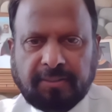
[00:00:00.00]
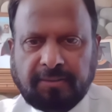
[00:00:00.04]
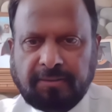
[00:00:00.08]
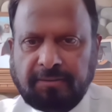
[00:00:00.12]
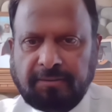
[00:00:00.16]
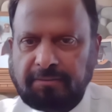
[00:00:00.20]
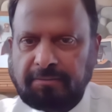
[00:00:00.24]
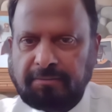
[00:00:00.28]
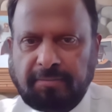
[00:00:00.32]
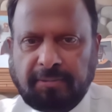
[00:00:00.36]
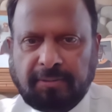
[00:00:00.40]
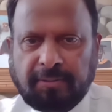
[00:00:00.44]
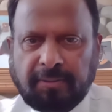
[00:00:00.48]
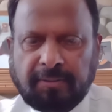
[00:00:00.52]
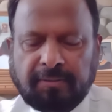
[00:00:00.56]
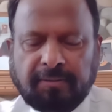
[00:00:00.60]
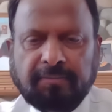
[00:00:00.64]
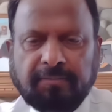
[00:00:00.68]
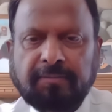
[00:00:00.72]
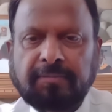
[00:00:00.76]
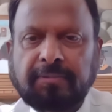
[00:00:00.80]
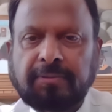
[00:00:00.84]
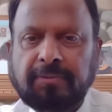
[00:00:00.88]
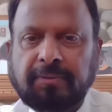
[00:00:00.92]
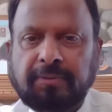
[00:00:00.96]
So
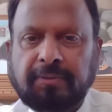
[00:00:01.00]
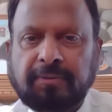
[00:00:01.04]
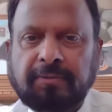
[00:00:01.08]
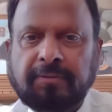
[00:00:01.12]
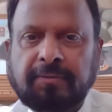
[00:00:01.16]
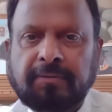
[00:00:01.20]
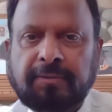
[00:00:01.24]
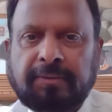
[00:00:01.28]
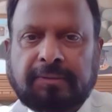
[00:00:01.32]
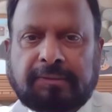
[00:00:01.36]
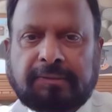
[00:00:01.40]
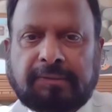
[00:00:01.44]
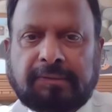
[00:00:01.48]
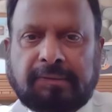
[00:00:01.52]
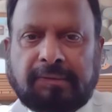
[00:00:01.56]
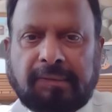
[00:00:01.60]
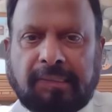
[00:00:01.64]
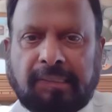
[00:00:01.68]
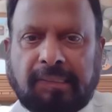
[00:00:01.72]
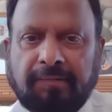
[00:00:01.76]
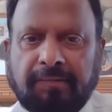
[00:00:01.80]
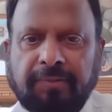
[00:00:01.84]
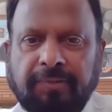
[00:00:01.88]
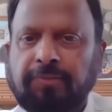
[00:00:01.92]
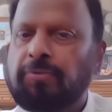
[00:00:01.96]

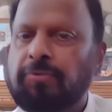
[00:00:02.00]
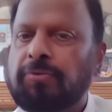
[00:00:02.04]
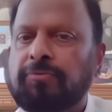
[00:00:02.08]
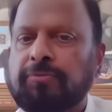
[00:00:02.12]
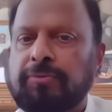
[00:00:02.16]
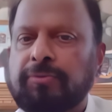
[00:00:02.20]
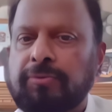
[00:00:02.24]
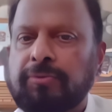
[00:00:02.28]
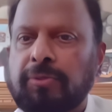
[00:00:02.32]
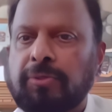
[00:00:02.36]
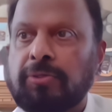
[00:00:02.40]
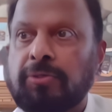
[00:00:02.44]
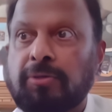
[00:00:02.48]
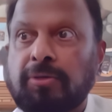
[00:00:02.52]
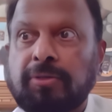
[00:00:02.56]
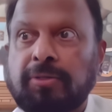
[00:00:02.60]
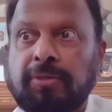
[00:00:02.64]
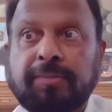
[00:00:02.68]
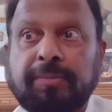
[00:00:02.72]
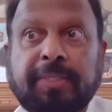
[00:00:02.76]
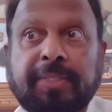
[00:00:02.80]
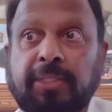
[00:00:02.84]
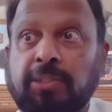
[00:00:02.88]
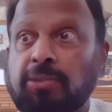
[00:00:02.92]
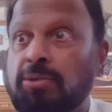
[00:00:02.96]
we don't want
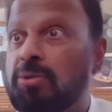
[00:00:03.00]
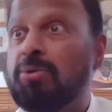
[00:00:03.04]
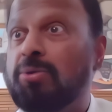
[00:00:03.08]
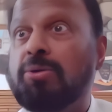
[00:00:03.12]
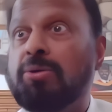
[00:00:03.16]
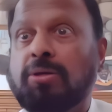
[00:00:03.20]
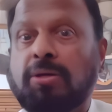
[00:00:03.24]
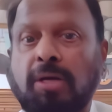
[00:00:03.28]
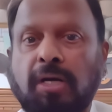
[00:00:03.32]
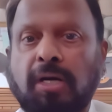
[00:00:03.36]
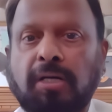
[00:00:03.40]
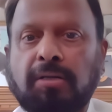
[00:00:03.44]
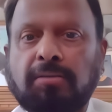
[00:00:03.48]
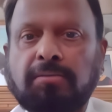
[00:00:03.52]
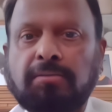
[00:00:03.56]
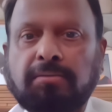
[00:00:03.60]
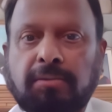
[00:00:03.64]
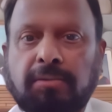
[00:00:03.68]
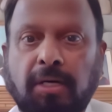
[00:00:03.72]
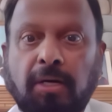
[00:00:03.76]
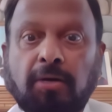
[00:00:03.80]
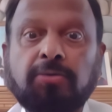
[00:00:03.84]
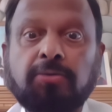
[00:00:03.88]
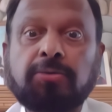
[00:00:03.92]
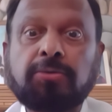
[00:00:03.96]
to be told
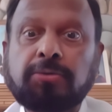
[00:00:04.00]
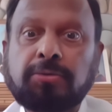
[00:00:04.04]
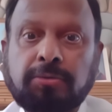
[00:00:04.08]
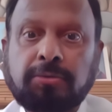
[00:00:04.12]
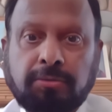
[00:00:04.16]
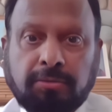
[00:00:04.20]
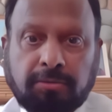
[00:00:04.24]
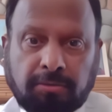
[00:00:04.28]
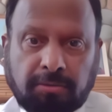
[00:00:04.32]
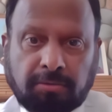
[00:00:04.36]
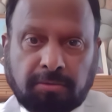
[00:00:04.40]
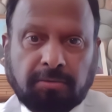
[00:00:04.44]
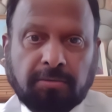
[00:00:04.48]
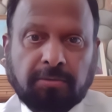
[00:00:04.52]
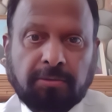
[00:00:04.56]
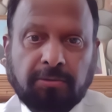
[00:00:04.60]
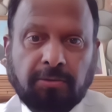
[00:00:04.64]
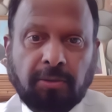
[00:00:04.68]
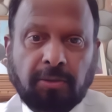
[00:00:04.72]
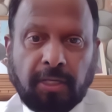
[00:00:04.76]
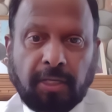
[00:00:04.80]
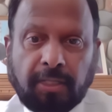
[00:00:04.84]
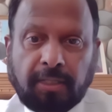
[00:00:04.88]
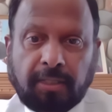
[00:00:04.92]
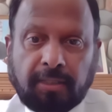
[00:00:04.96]
how to
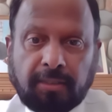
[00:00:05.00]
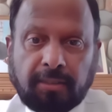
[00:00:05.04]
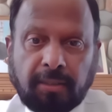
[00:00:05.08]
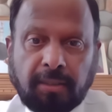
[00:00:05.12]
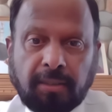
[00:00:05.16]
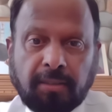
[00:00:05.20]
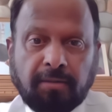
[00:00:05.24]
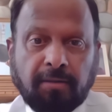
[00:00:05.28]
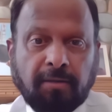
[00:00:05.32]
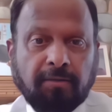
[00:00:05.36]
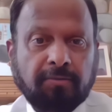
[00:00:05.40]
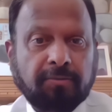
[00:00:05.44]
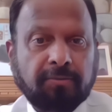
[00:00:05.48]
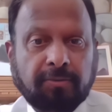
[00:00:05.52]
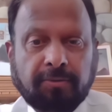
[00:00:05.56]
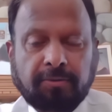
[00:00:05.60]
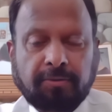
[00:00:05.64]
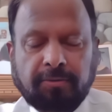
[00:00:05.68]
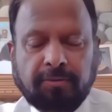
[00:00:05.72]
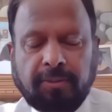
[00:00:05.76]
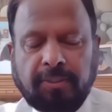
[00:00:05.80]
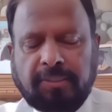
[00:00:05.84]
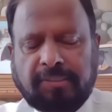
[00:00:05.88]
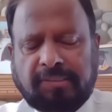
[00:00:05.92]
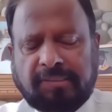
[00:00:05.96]
do arati, how to
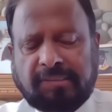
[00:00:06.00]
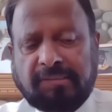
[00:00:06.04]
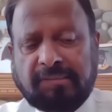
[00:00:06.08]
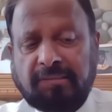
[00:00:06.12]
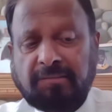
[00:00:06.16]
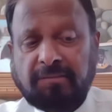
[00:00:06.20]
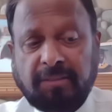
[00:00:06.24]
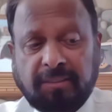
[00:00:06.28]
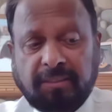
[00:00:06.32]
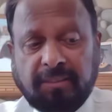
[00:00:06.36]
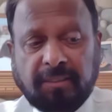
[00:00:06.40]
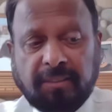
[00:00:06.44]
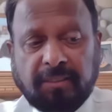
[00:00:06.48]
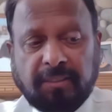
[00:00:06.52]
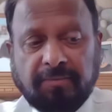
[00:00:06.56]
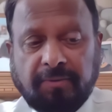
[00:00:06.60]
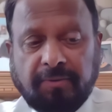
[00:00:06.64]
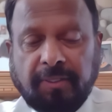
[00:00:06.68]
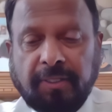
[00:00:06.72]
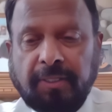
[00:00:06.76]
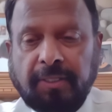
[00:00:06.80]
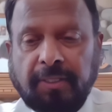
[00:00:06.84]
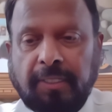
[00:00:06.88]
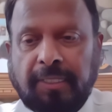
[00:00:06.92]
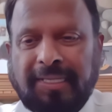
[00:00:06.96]
do this. And so I said,
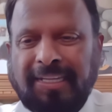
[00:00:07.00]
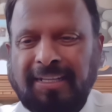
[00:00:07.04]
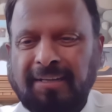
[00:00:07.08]
fine.